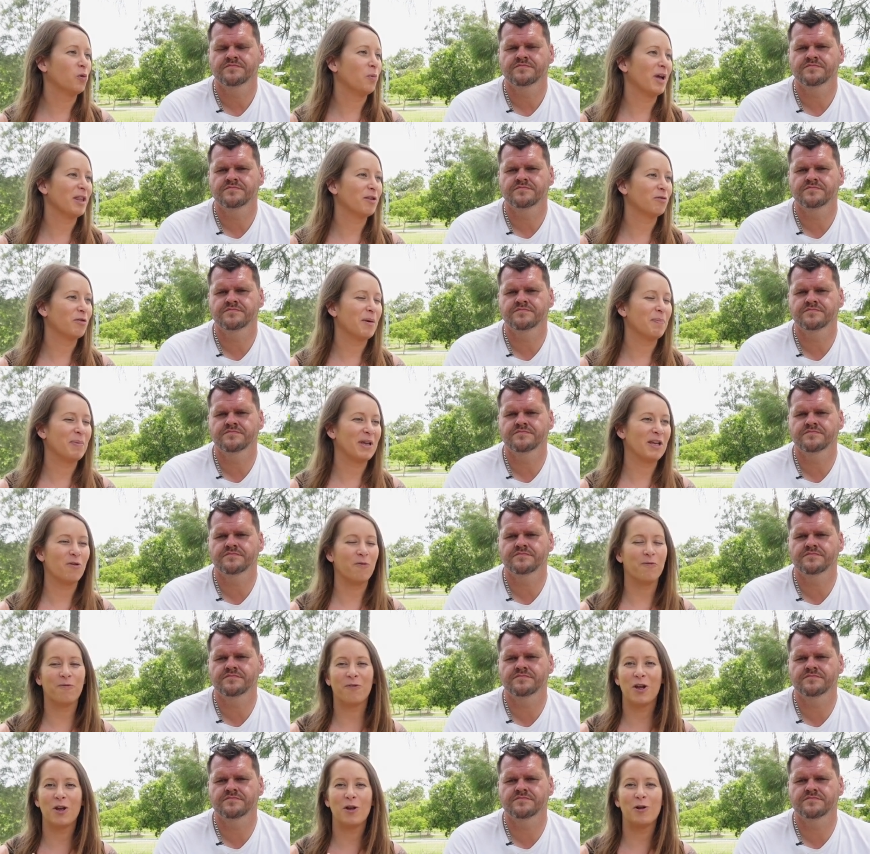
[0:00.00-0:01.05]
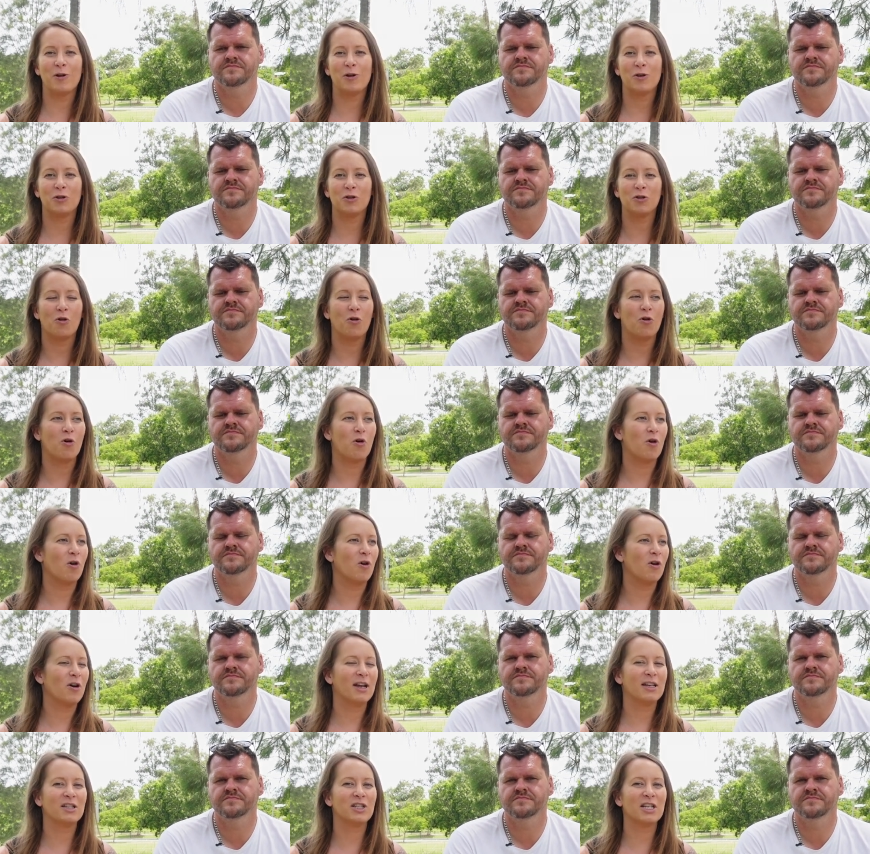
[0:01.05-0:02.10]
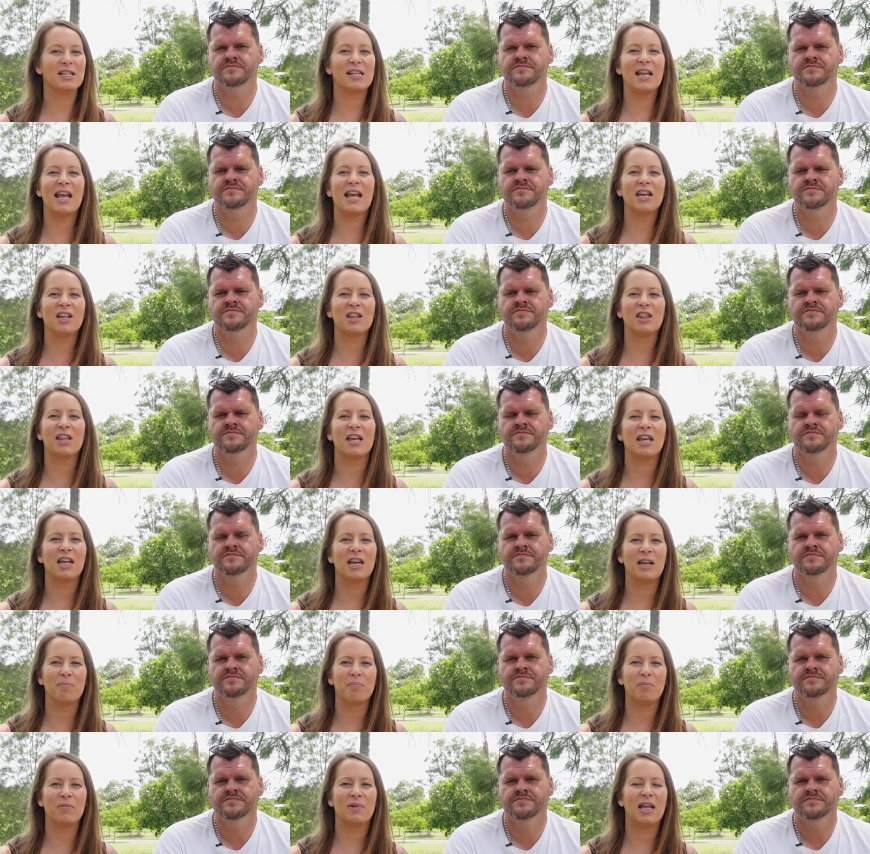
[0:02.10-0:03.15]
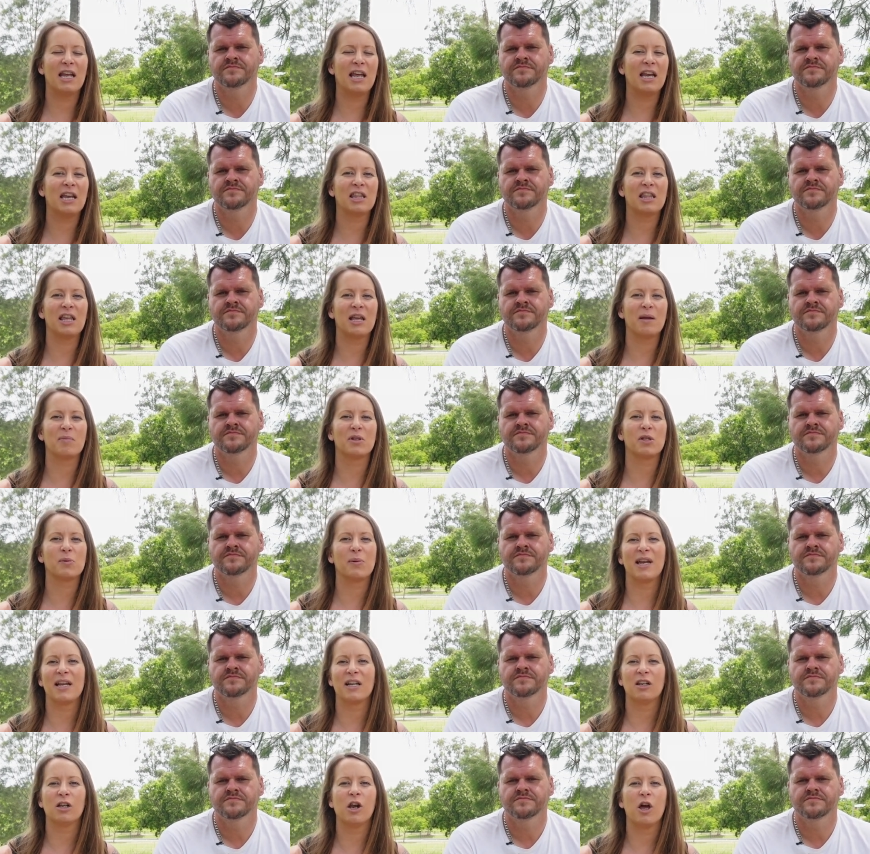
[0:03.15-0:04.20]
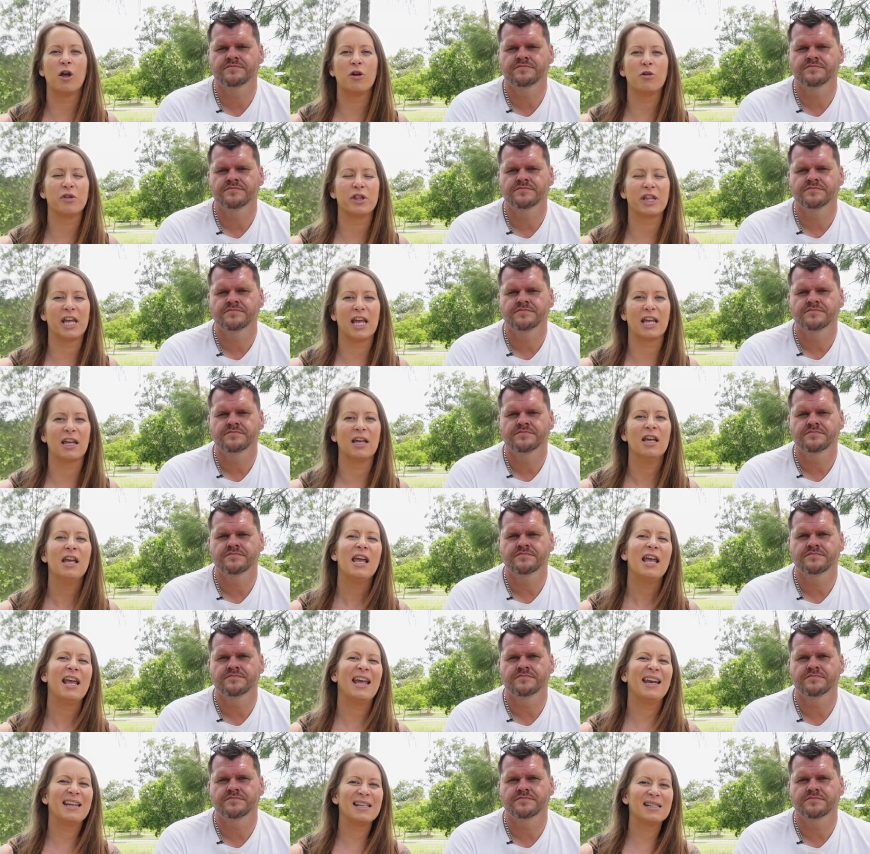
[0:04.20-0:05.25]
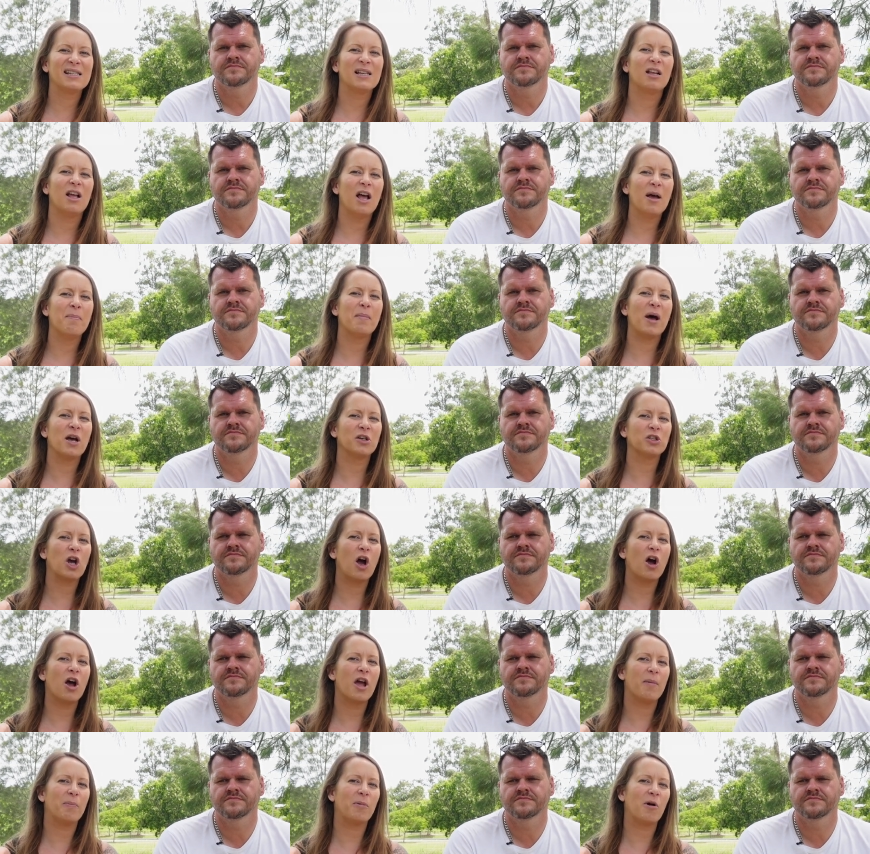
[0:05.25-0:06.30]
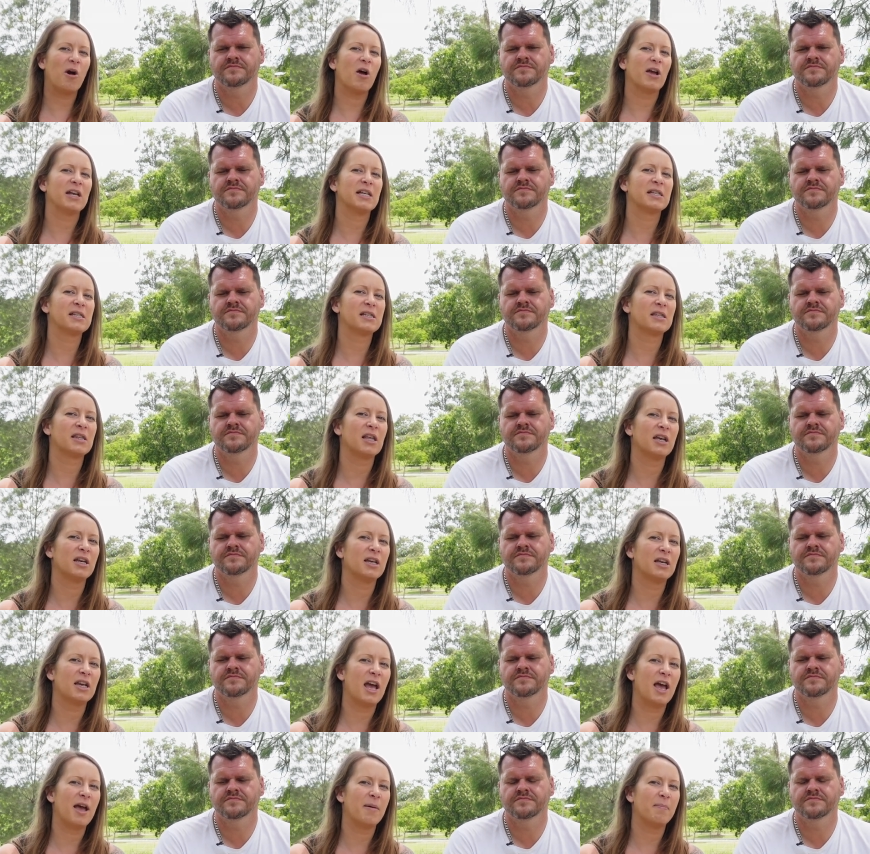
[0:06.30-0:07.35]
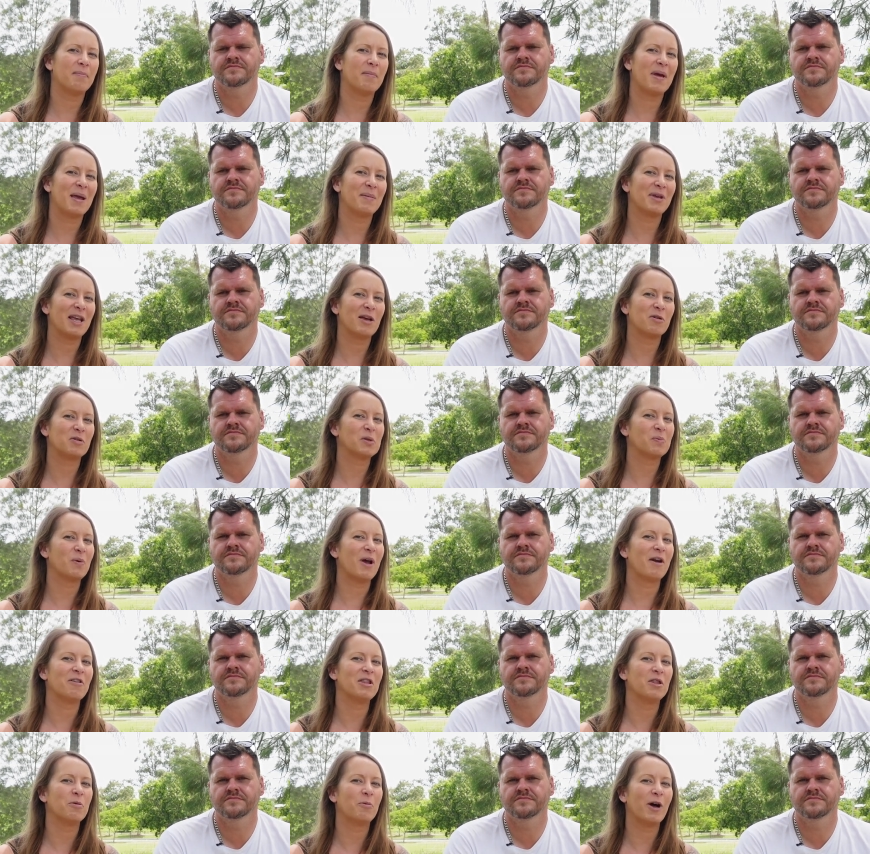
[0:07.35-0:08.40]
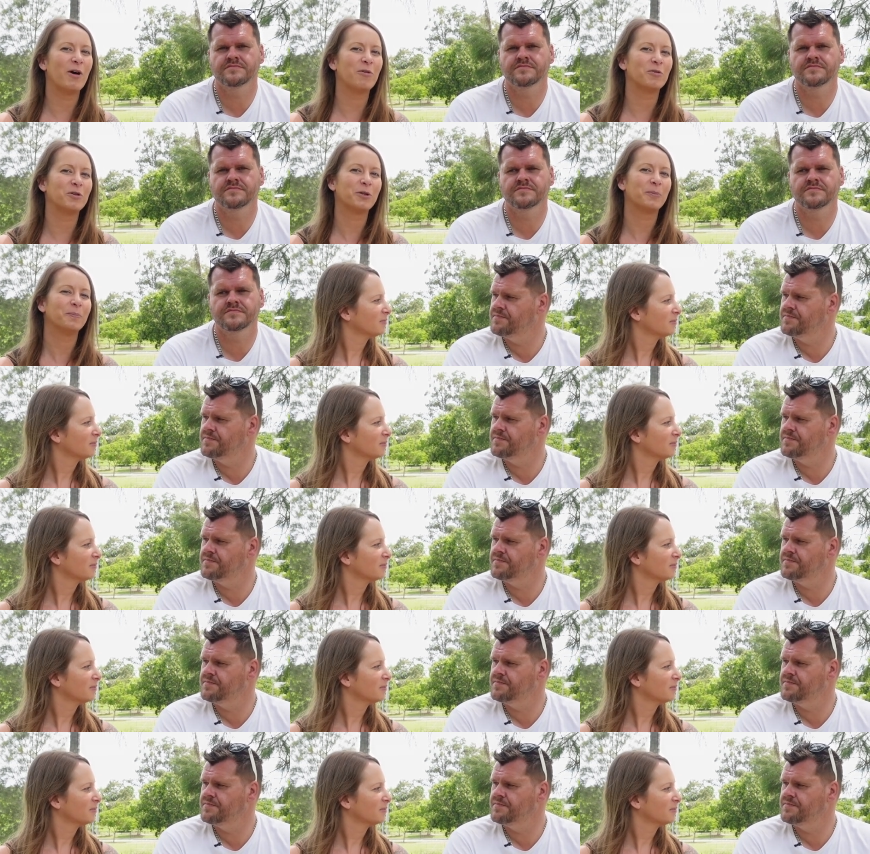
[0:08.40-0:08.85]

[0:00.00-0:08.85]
Speaker 1: or whether it be your food or just anything in, anything in between clothing, it is a, much higher price than um, maybe elsewhere in the world.